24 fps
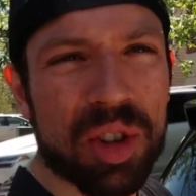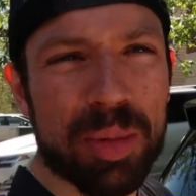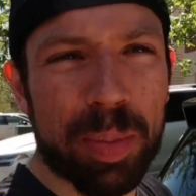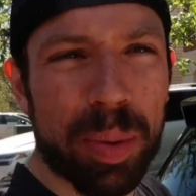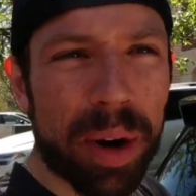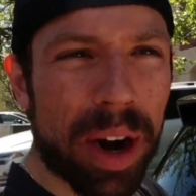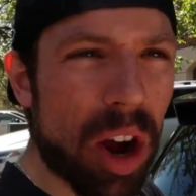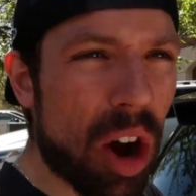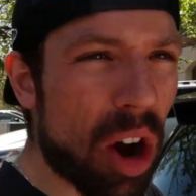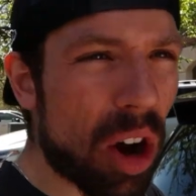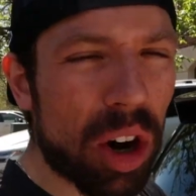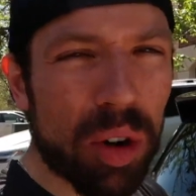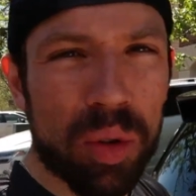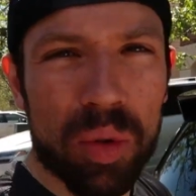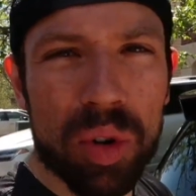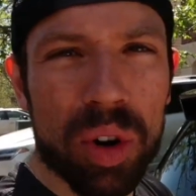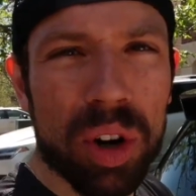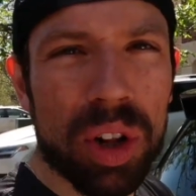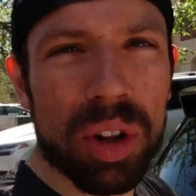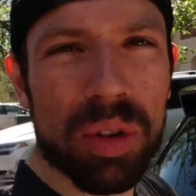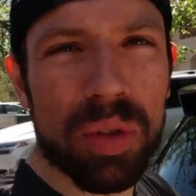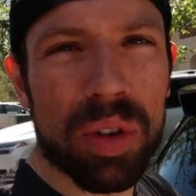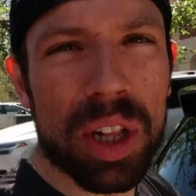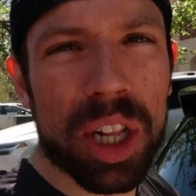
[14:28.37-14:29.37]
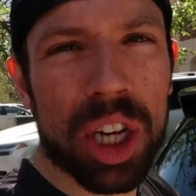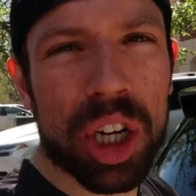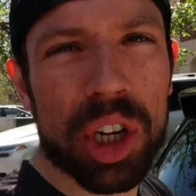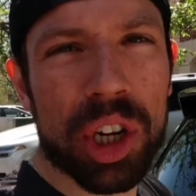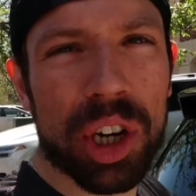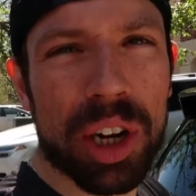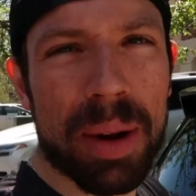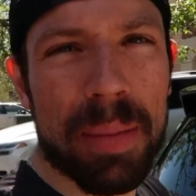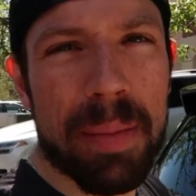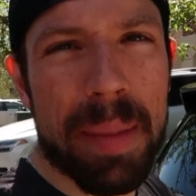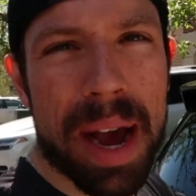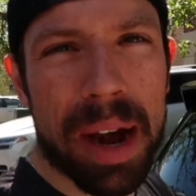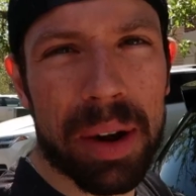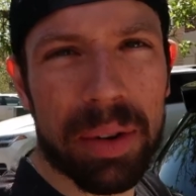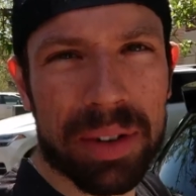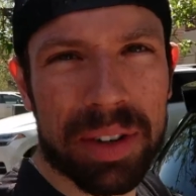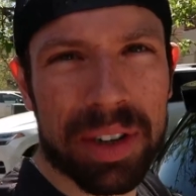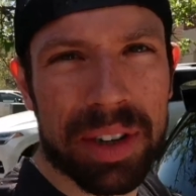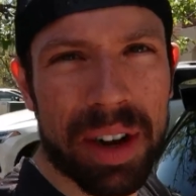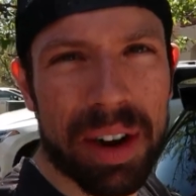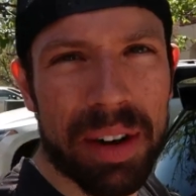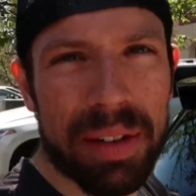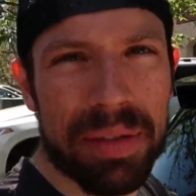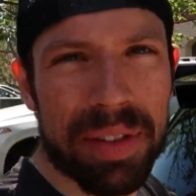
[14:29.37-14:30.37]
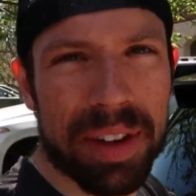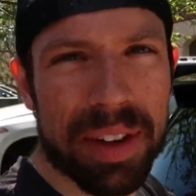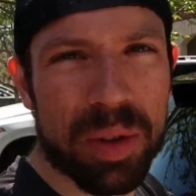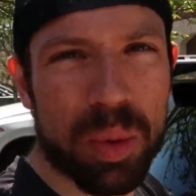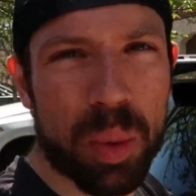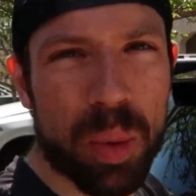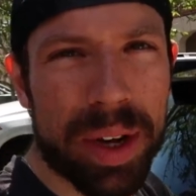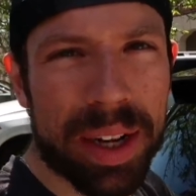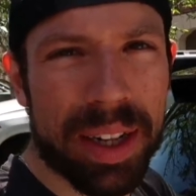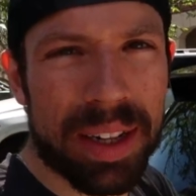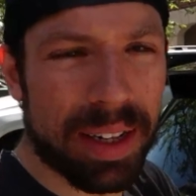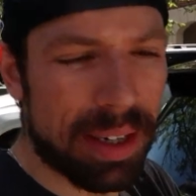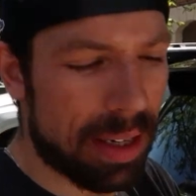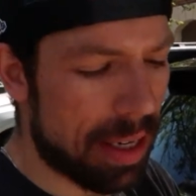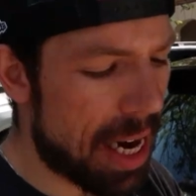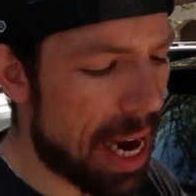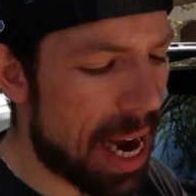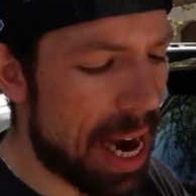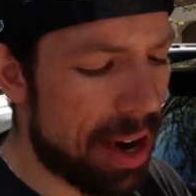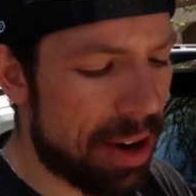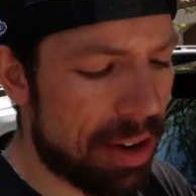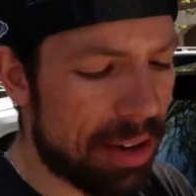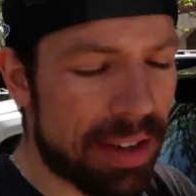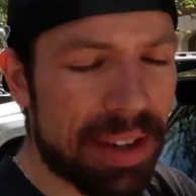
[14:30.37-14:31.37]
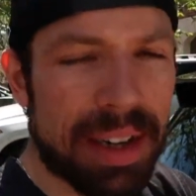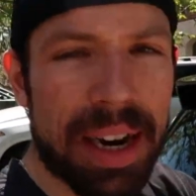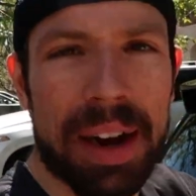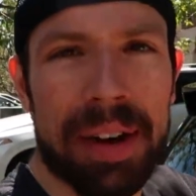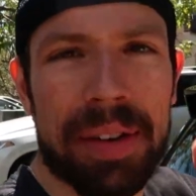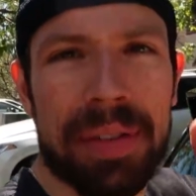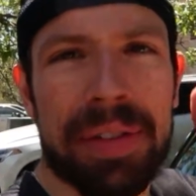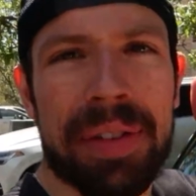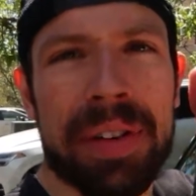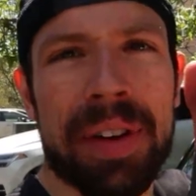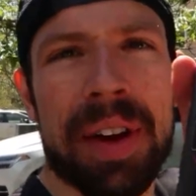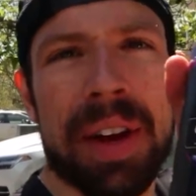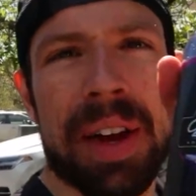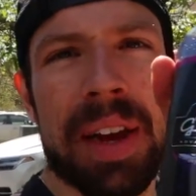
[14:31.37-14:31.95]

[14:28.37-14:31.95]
Spray on a really, really good amount of this wheel and tire stuff.